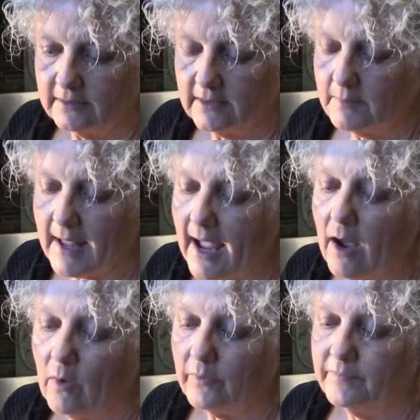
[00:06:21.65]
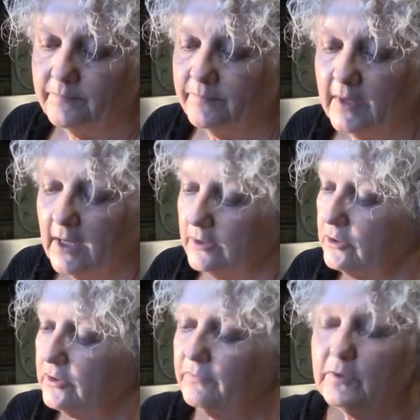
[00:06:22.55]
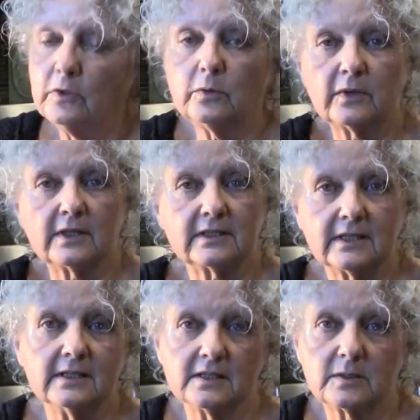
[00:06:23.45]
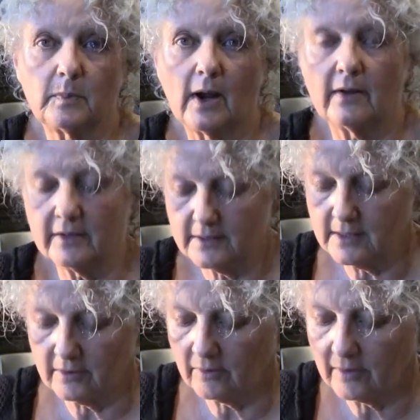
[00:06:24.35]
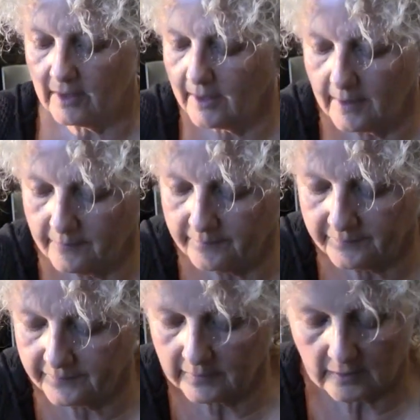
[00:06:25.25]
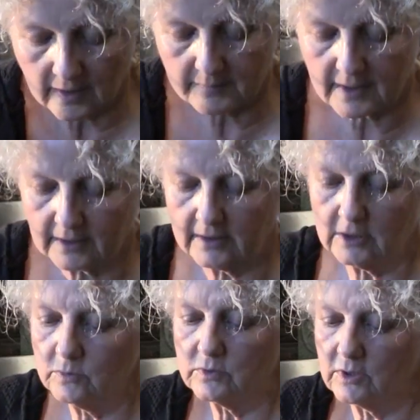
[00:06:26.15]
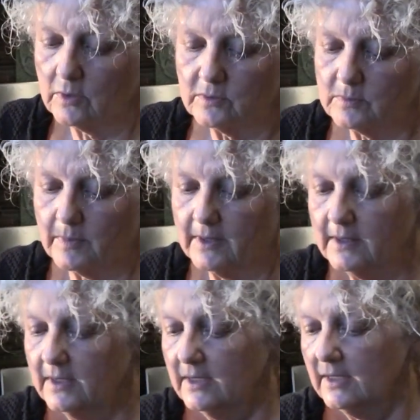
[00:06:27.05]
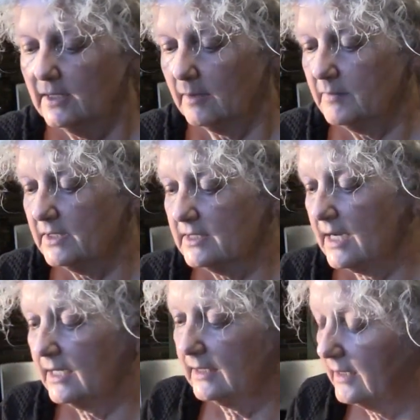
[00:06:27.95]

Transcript: them out. There's a few that didn't sprout in there. Um, I'm not going to use those, but I'm going to take